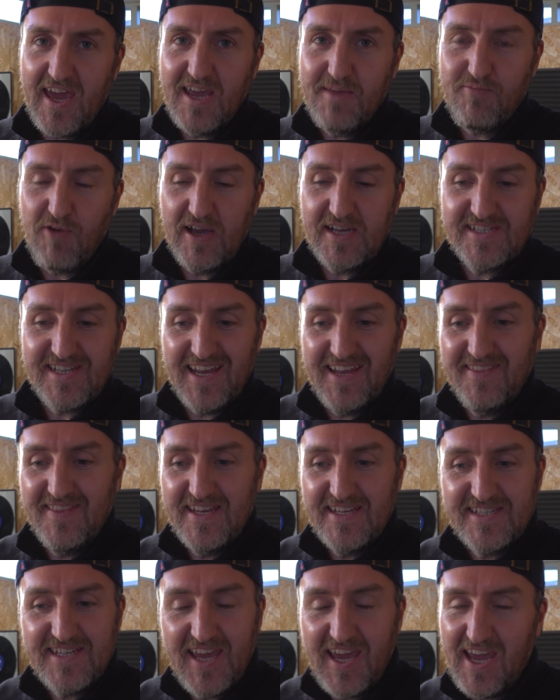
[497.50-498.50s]
e-brakes in
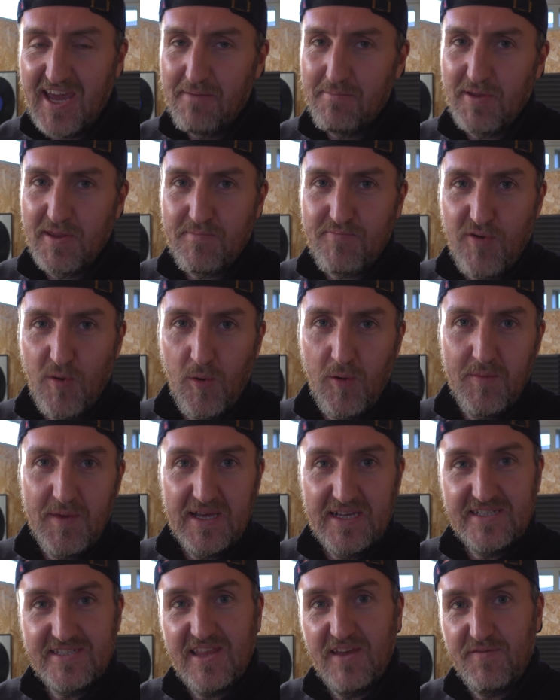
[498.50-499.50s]
this kit, but the problem
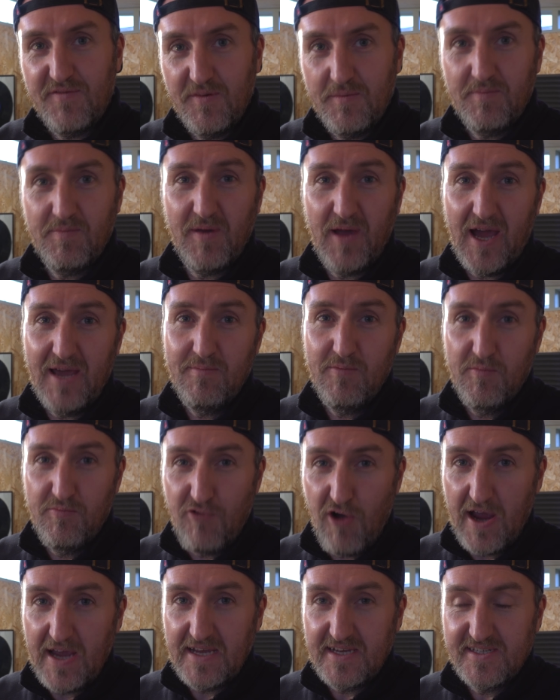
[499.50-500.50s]
is they're for cable
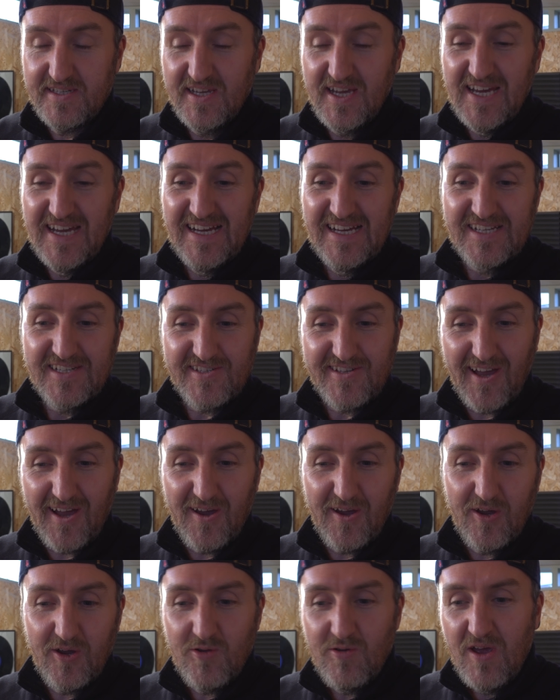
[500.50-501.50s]
brakes.
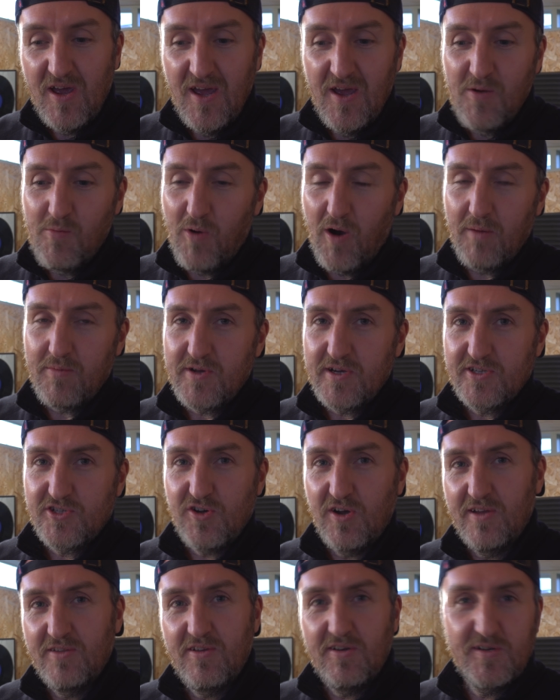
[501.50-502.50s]
So what I'm going to
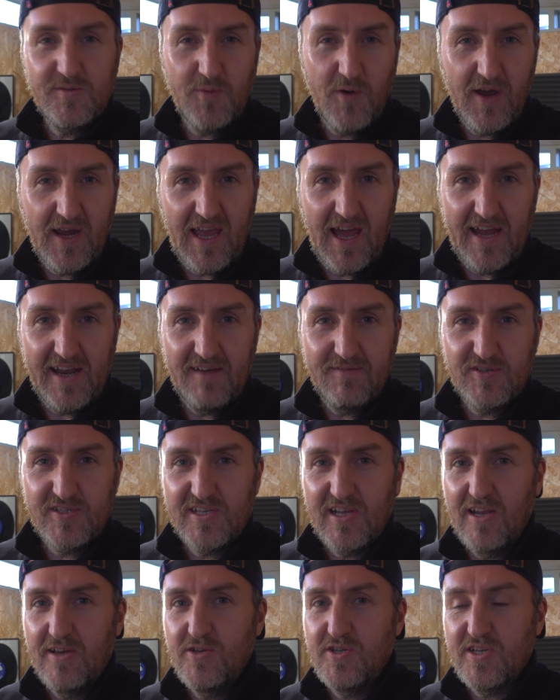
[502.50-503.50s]
try and do is work out another
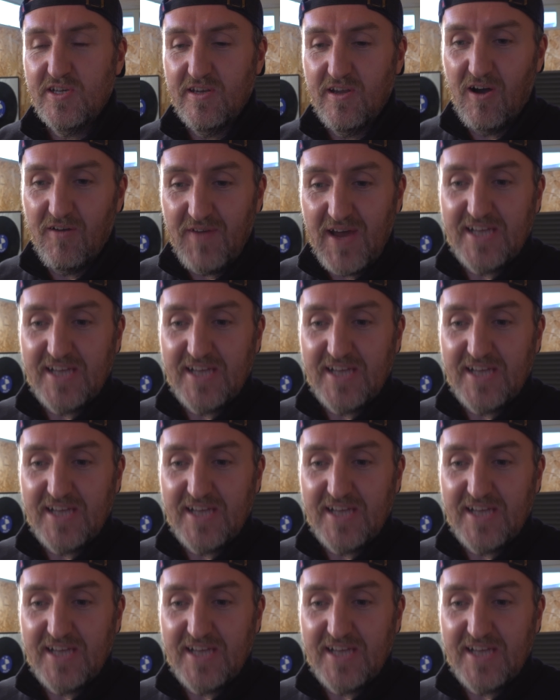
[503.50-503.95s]
solution. I've